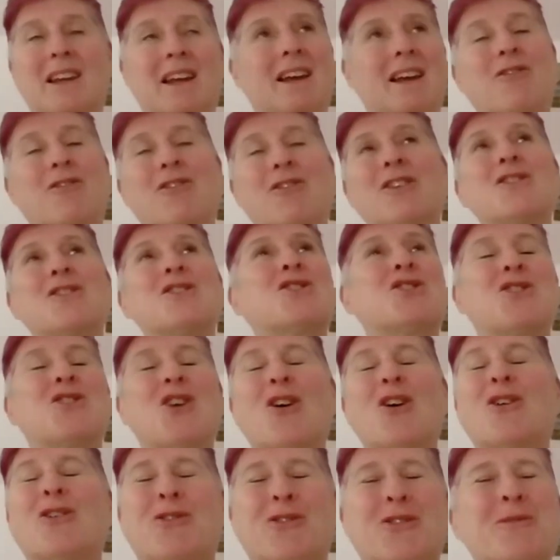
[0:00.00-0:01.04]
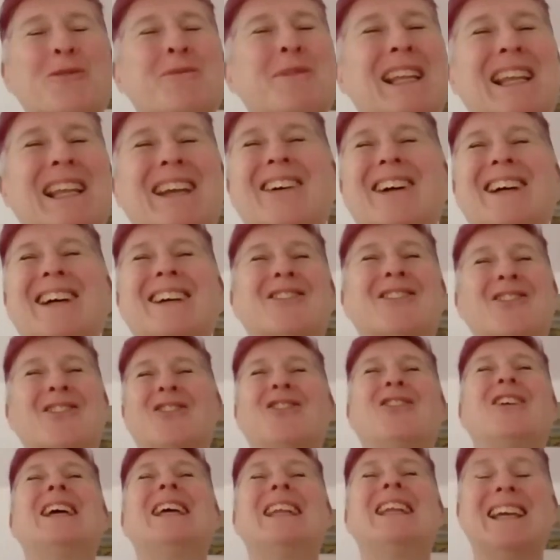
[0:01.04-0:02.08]
it feels so familiar i can
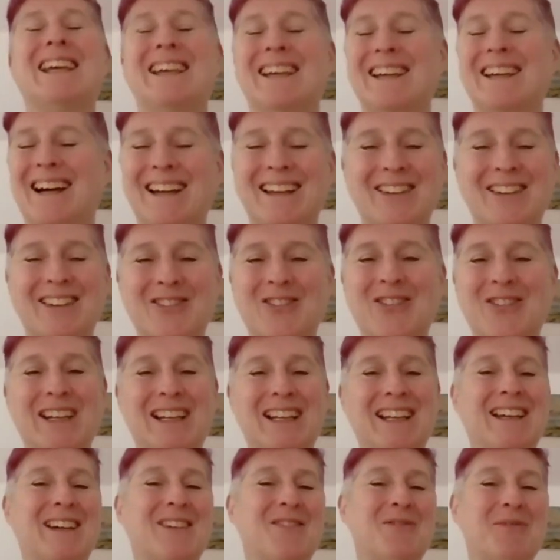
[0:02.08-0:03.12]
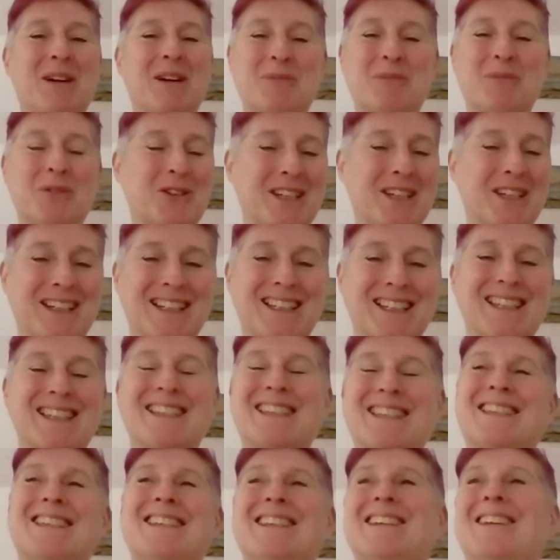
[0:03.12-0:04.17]
feel it i can feel it in my body
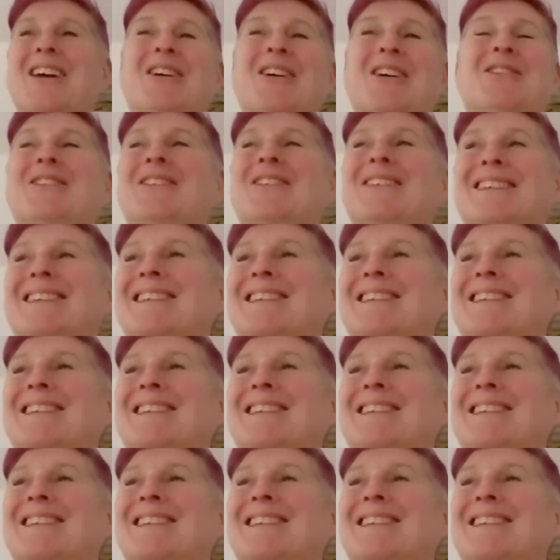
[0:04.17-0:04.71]
you know